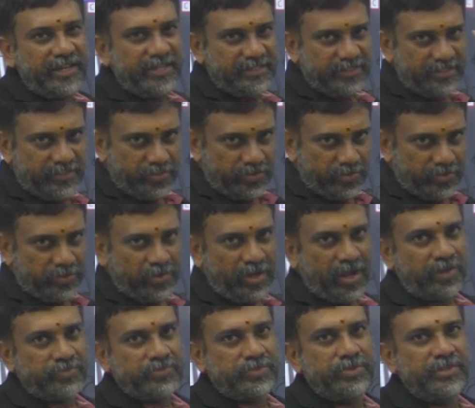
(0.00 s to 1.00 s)
is, you
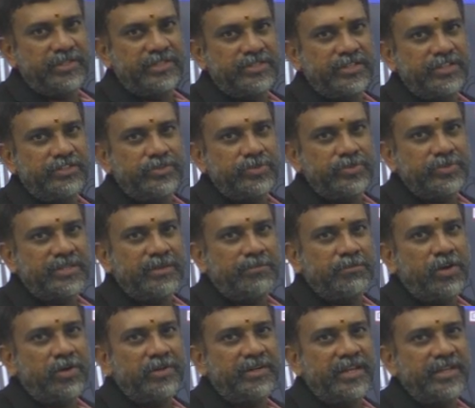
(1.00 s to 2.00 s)
have to listen to some
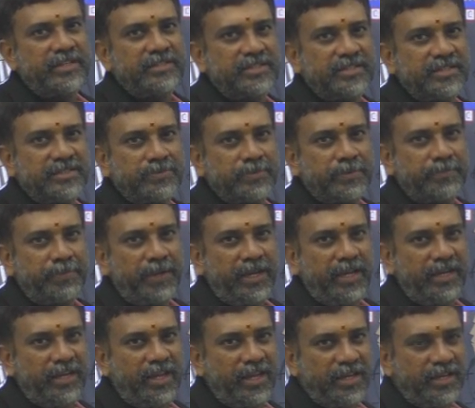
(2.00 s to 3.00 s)
audience's
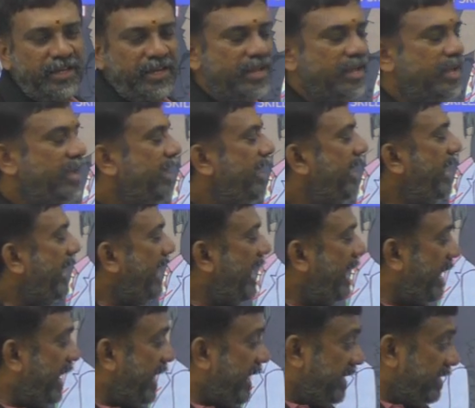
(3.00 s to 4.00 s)
opinion
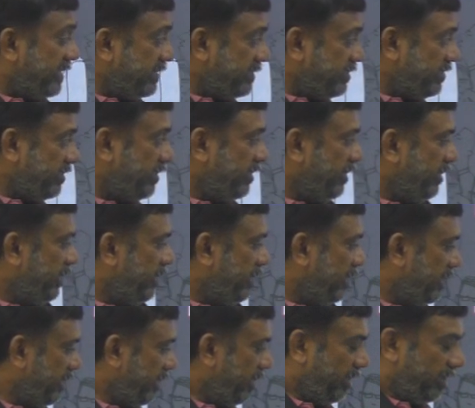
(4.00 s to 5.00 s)
and
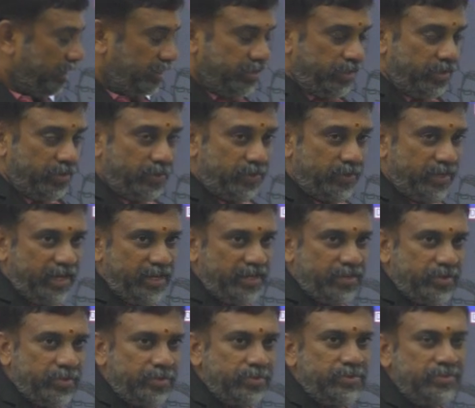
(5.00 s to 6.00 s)
you
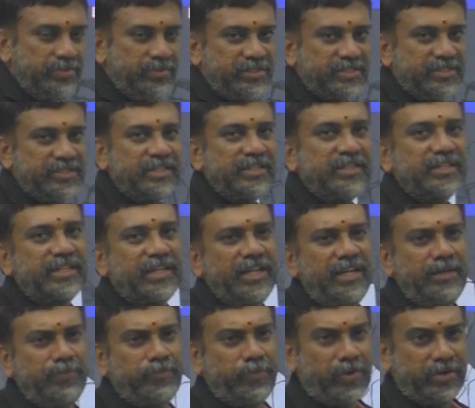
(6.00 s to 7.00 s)
need to
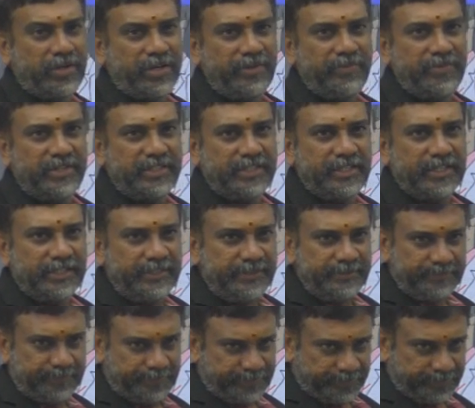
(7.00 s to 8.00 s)
circle whatever
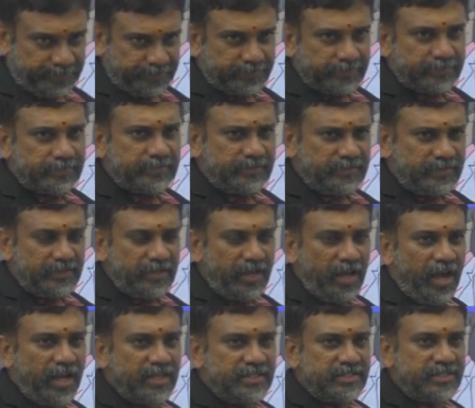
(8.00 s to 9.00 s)
the
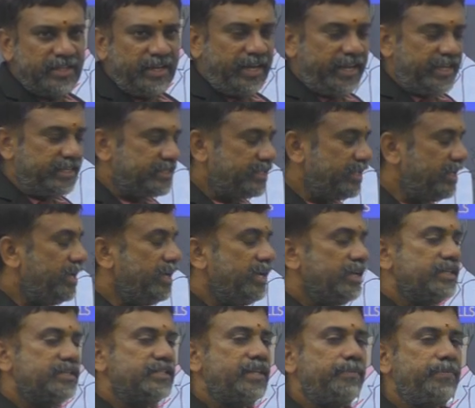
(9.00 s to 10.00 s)
answer is.
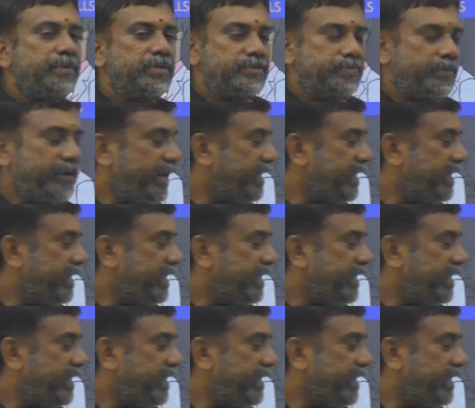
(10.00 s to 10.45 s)
Suppose, for